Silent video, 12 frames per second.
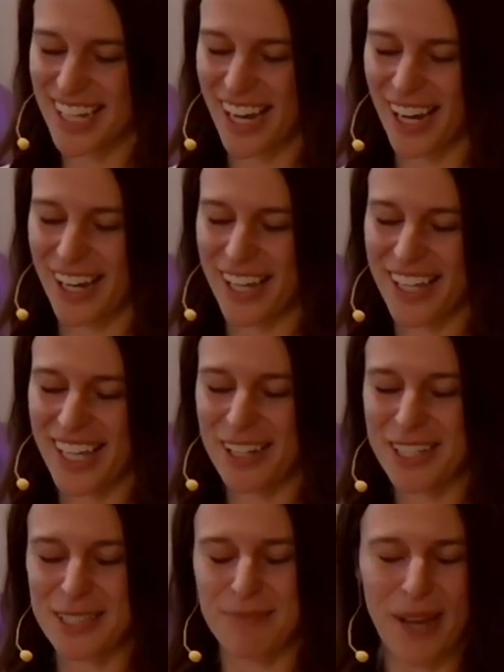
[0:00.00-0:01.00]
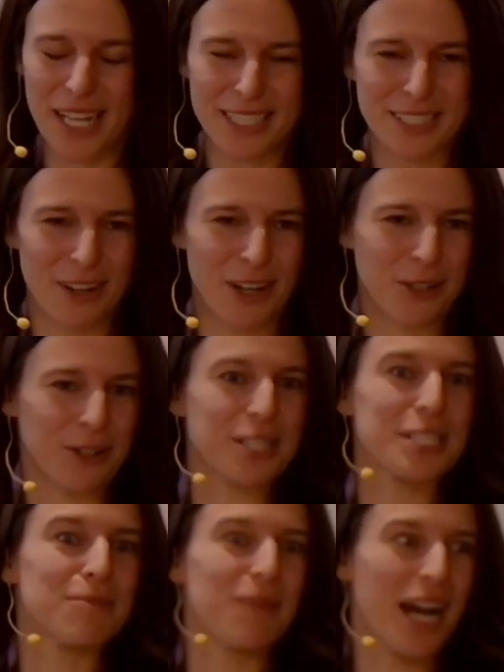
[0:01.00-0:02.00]
it is based on or
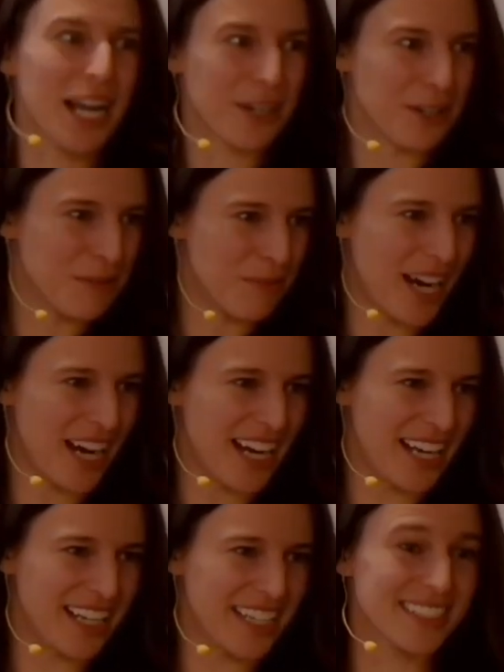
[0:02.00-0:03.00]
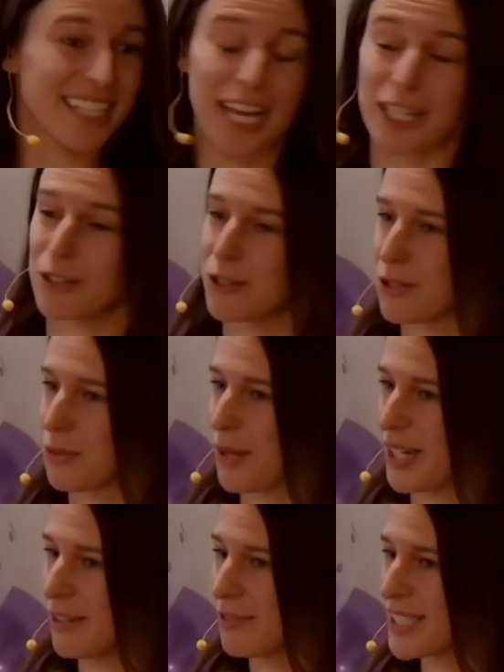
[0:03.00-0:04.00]
inspired by Taylor
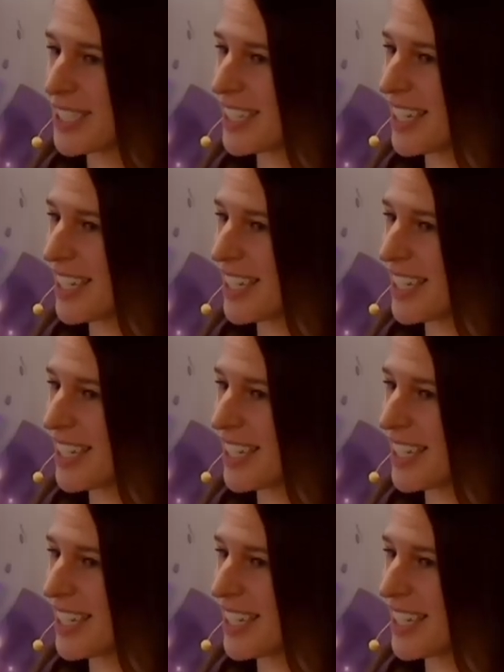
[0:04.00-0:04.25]
Swift's